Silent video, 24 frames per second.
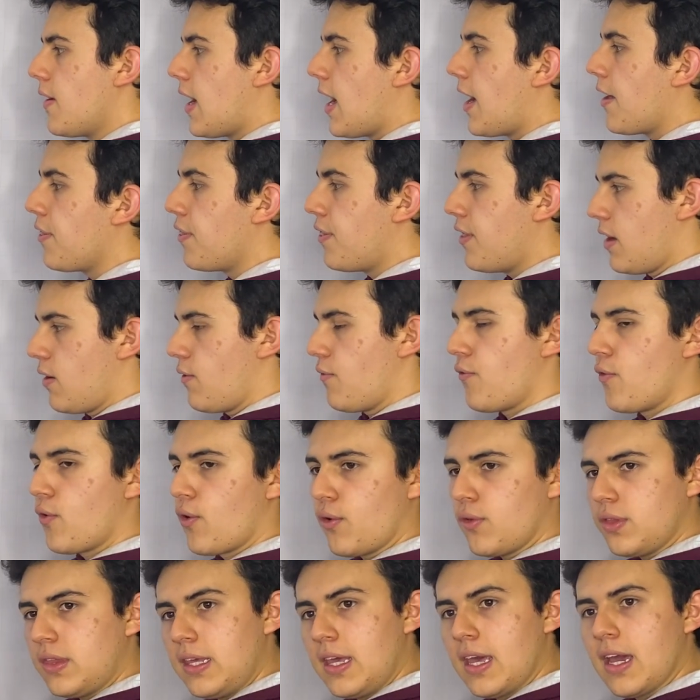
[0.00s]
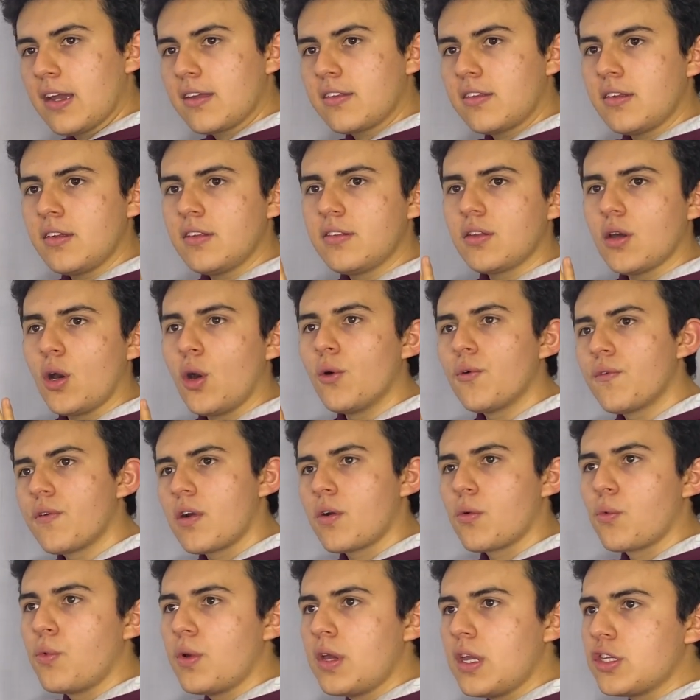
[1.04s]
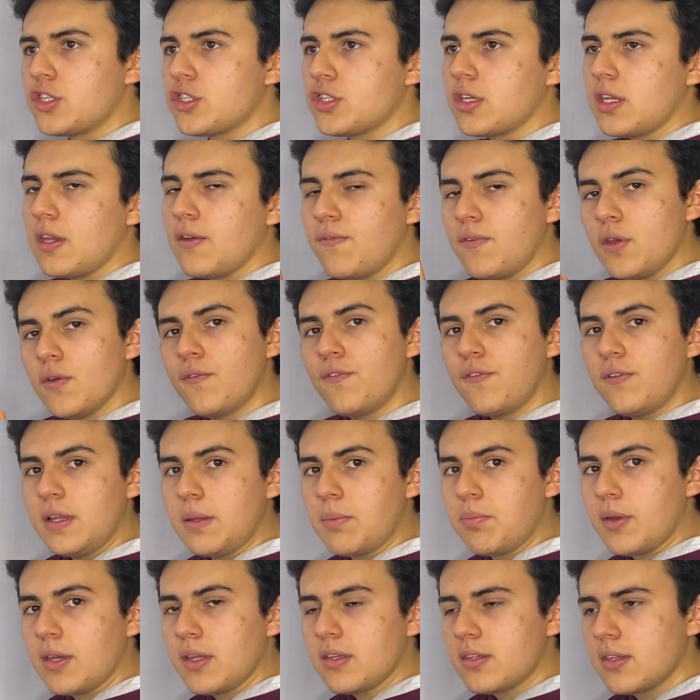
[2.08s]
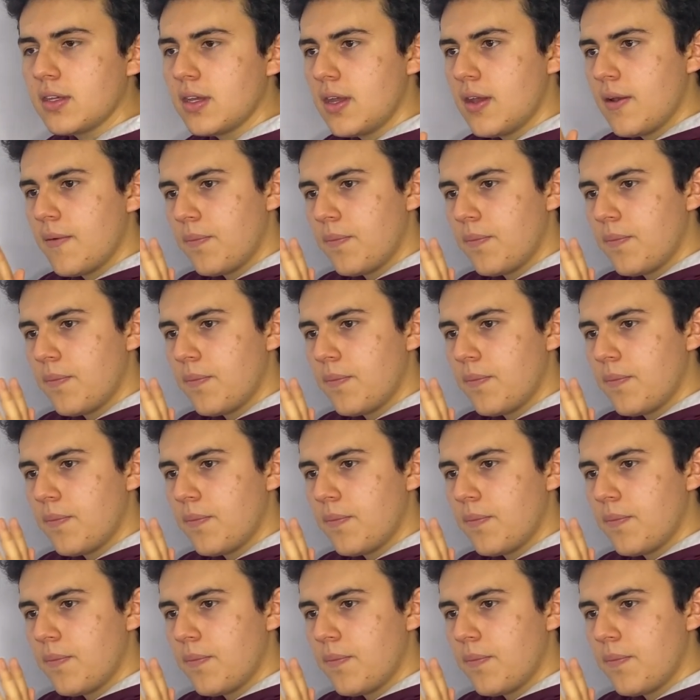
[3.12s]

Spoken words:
and therefore the axis over which, if you flip it,